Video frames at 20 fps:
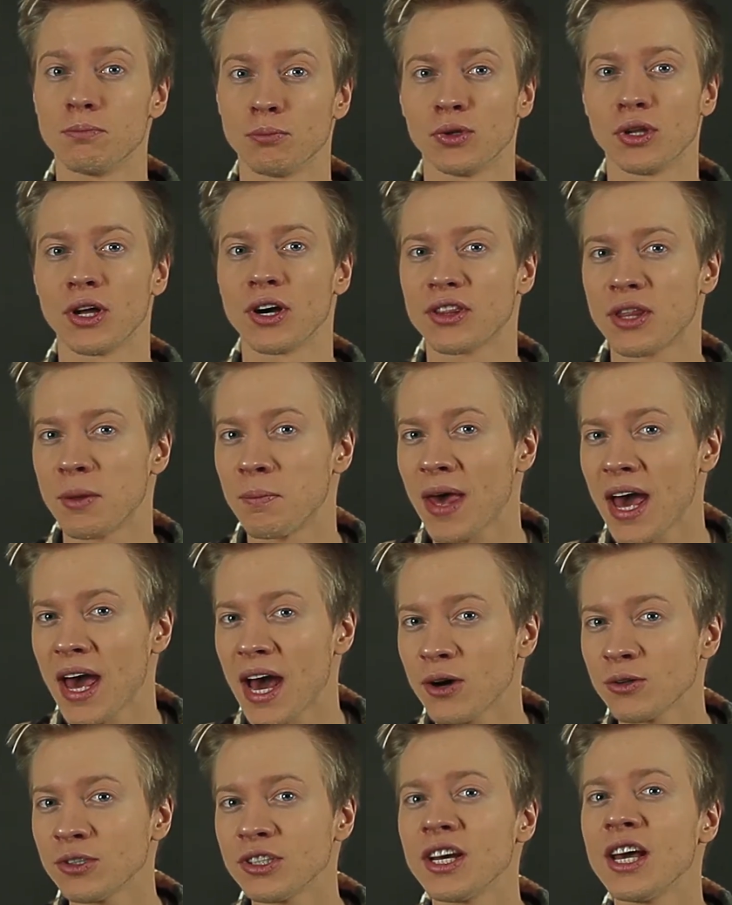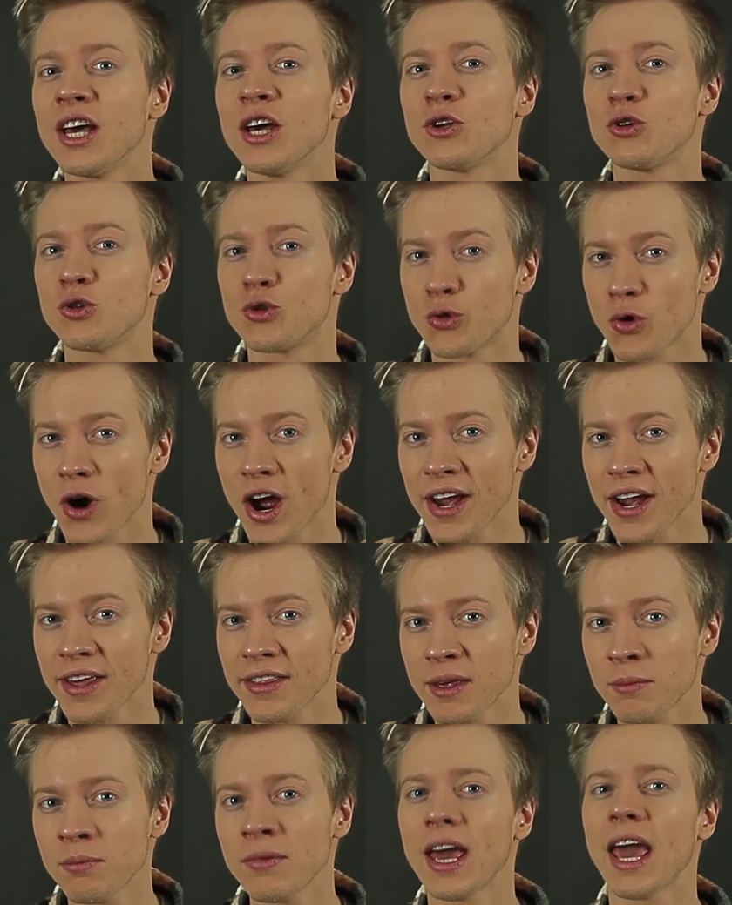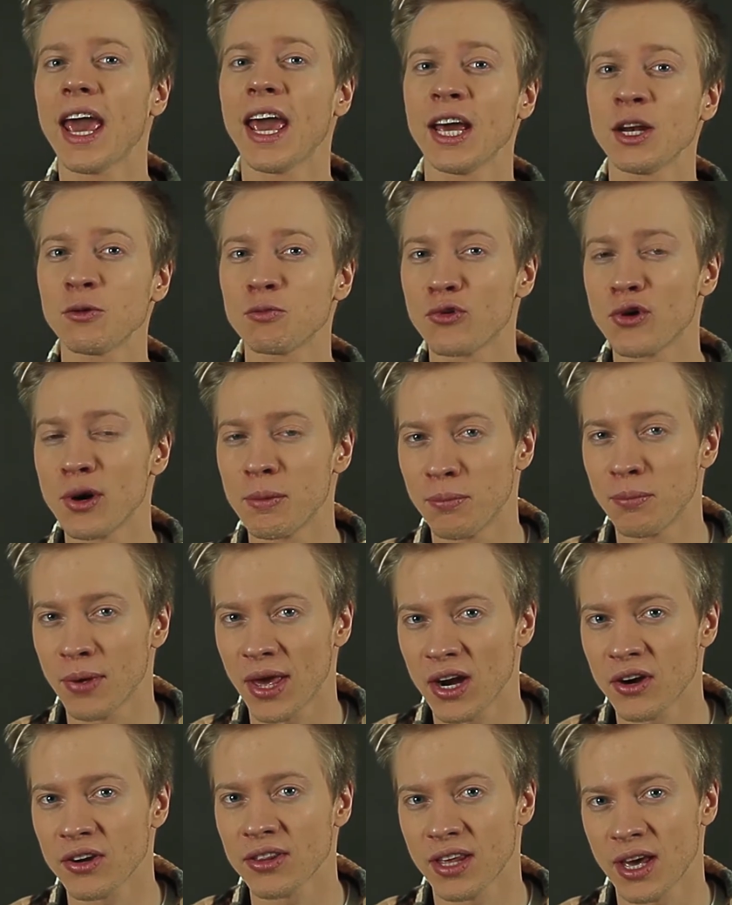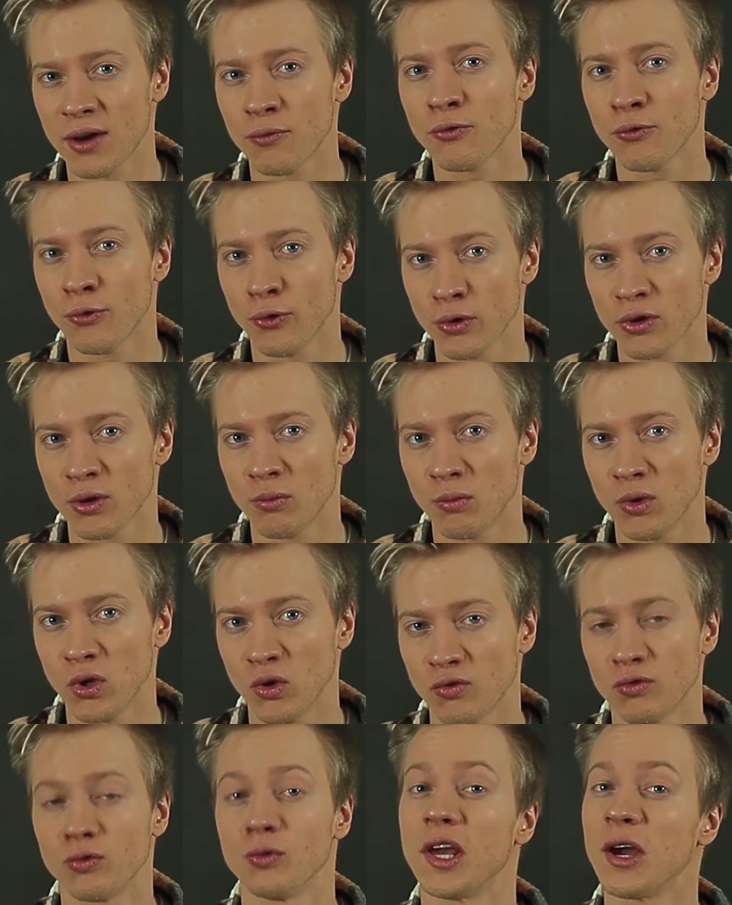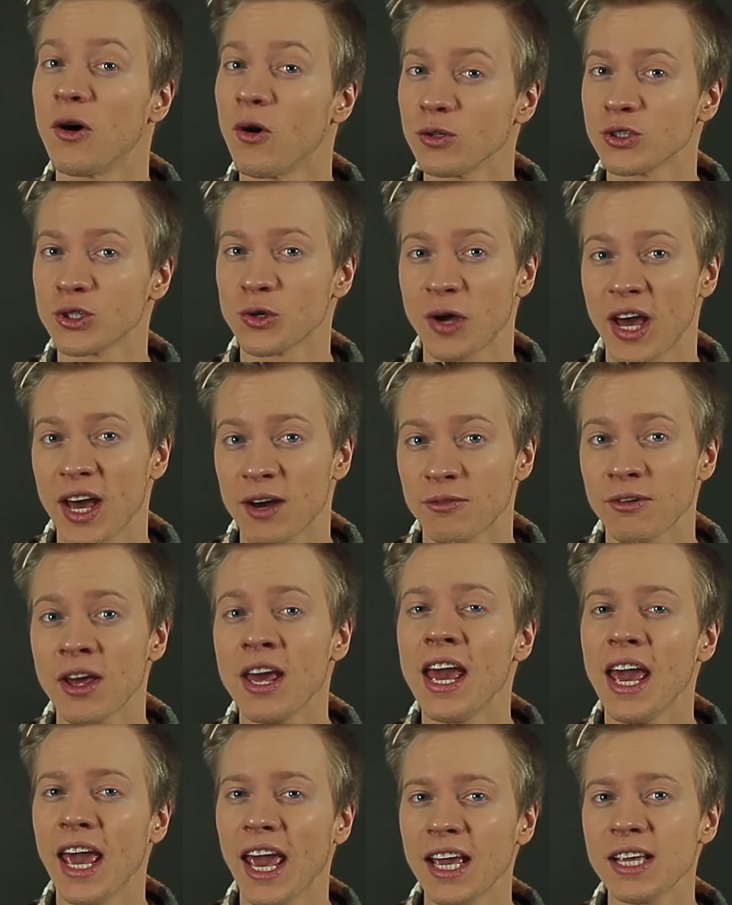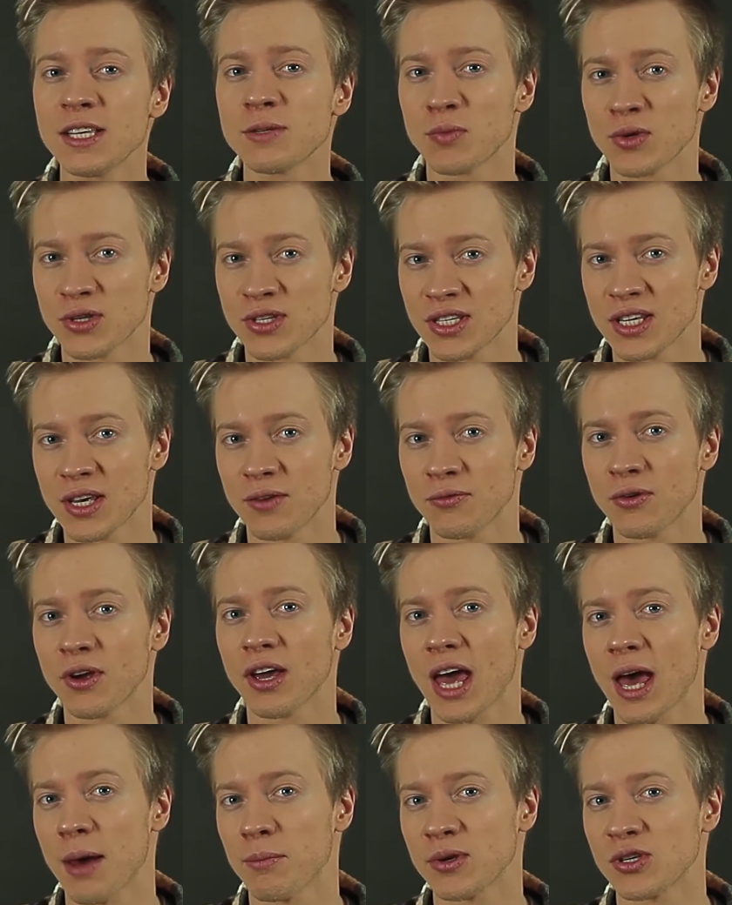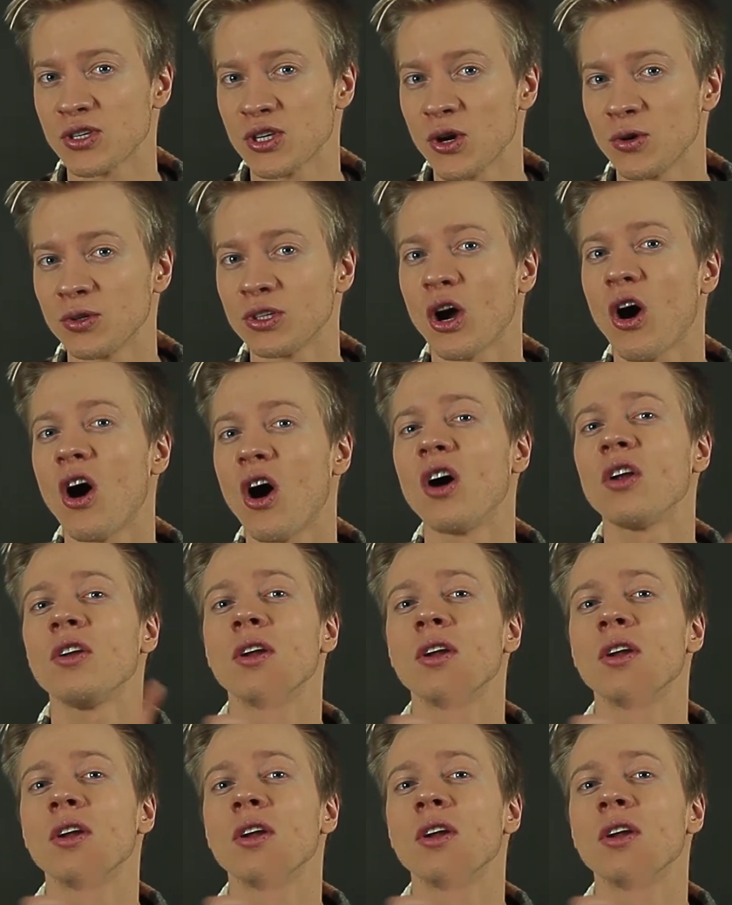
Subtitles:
plug them out, dry them, and prepare them for the move. We also have a specific episode on